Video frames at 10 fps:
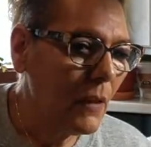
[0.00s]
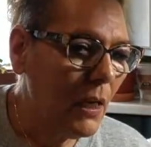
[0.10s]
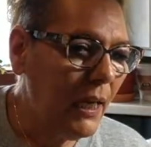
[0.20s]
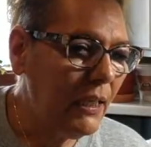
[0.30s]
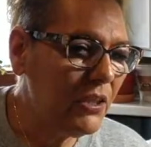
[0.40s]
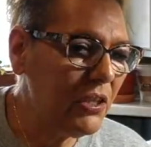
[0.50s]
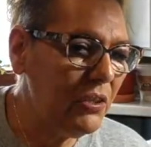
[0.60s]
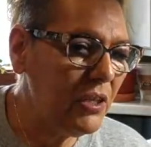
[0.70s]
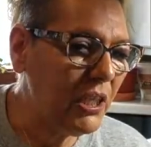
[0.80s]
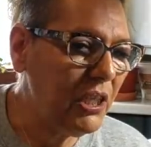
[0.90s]
ate
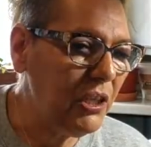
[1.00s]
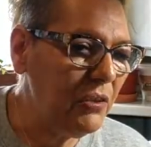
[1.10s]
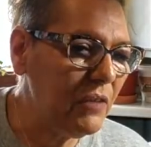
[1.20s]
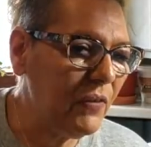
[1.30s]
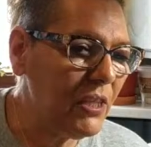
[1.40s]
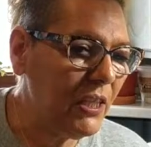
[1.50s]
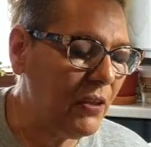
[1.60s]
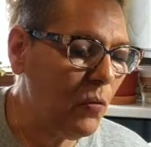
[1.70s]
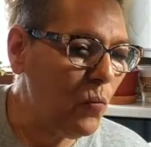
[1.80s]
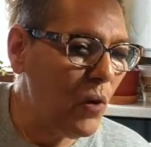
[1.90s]
Susie Q's for
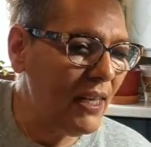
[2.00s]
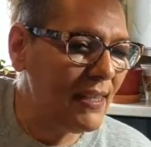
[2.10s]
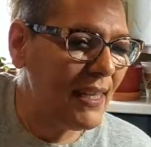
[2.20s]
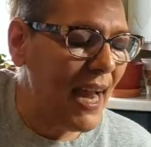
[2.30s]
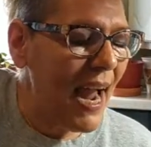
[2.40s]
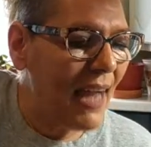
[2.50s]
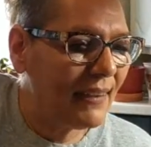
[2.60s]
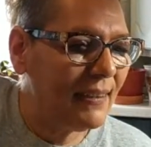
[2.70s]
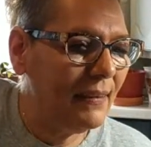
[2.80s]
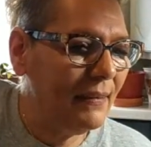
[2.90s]
dinner. What is
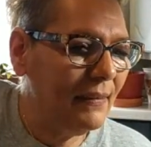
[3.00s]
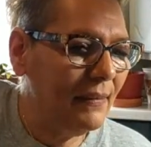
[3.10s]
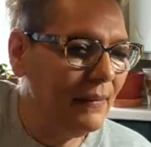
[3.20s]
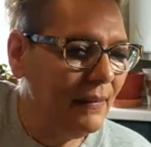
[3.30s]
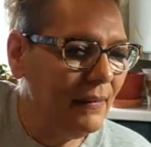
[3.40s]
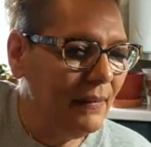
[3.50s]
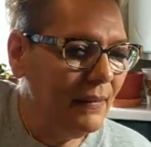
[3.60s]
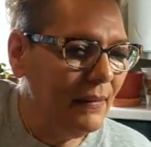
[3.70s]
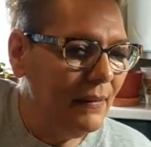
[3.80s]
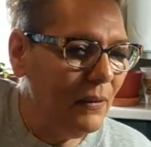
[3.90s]
that?
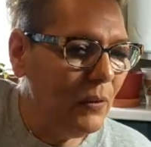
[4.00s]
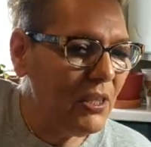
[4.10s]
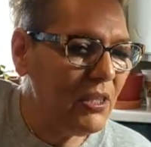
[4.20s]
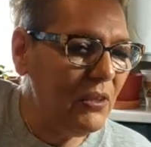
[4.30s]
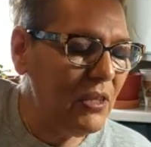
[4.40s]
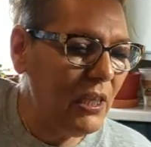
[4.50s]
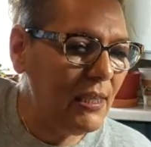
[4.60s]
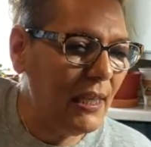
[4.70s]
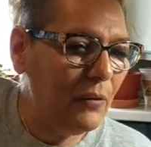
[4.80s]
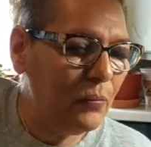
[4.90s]
What's Susie? Is
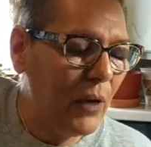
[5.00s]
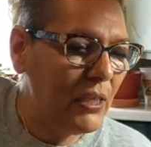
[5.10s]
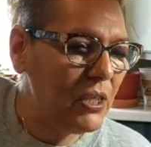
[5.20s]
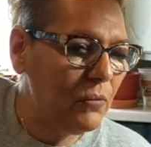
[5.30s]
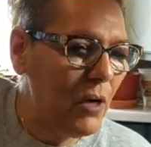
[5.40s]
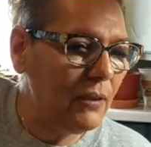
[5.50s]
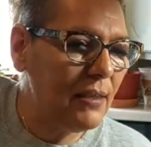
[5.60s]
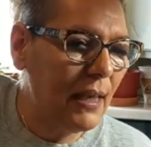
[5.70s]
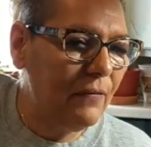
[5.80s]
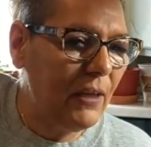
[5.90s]
that a restaurant,
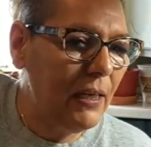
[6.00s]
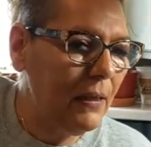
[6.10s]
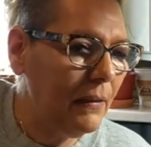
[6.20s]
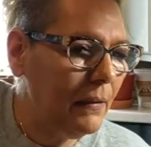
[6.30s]
Seffi?